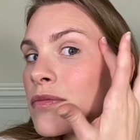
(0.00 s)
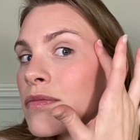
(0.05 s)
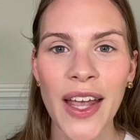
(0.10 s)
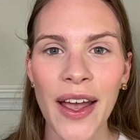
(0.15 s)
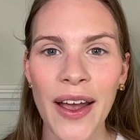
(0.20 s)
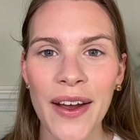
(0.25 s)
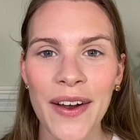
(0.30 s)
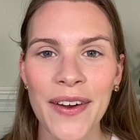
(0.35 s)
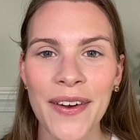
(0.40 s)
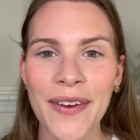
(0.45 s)

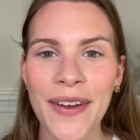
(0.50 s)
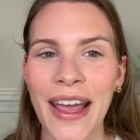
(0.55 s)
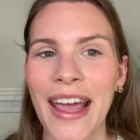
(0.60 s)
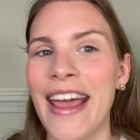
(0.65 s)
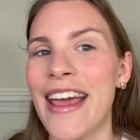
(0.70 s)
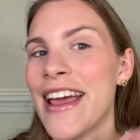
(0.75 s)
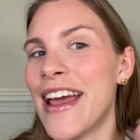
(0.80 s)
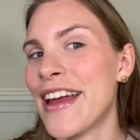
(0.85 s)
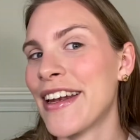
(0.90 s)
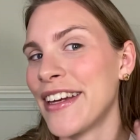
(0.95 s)

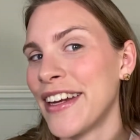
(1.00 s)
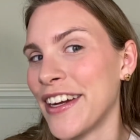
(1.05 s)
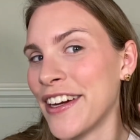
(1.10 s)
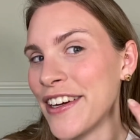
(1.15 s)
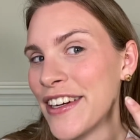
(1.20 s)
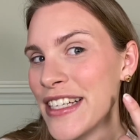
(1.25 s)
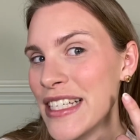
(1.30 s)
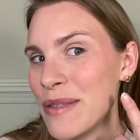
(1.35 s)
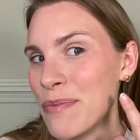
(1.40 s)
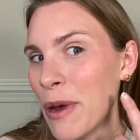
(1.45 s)
Okay, and here
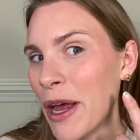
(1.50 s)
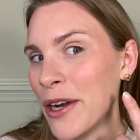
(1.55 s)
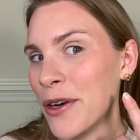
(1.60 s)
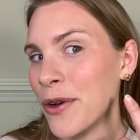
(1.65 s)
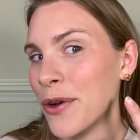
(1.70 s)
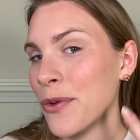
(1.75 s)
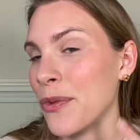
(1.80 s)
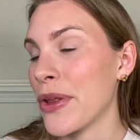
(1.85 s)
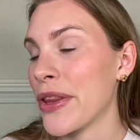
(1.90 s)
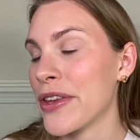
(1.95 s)
is
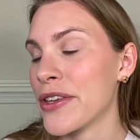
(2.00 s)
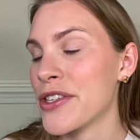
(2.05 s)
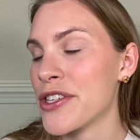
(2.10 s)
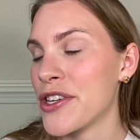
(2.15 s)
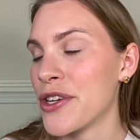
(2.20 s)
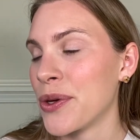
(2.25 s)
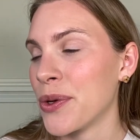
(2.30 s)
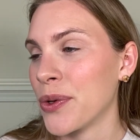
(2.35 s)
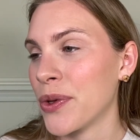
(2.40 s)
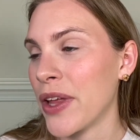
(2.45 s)
Petal with
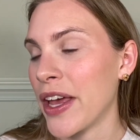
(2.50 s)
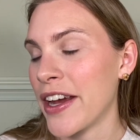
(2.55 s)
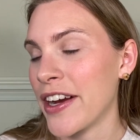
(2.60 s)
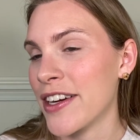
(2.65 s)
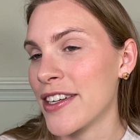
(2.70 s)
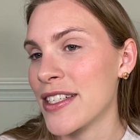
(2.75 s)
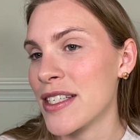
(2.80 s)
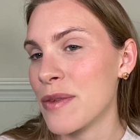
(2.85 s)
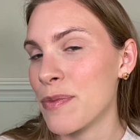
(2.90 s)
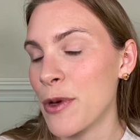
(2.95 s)
2
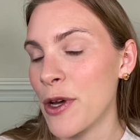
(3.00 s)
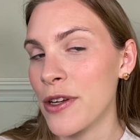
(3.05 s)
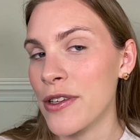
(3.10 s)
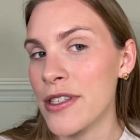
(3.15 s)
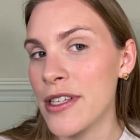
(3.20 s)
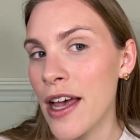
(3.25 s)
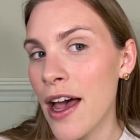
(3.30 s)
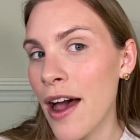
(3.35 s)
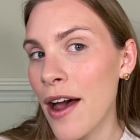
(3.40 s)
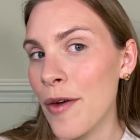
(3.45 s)
layers built
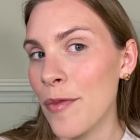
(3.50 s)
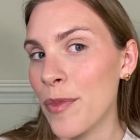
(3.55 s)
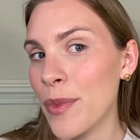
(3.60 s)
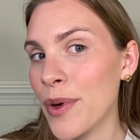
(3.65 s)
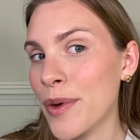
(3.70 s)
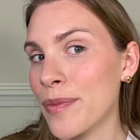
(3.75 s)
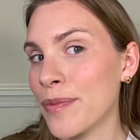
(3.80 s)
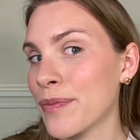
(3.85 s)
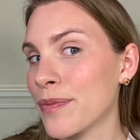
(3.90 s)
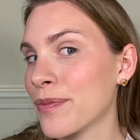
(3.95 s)
up.
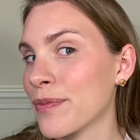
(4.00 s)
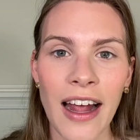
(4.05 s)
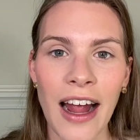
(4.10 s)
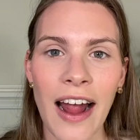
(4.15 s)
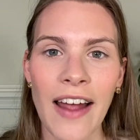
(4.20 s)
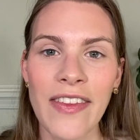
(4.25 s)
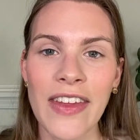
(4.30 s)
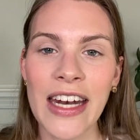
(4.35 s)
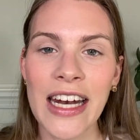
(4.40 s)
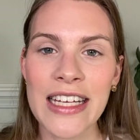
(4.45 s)

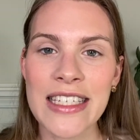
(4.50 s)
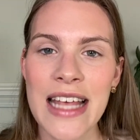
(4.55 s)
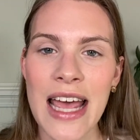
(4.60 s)
And then, as I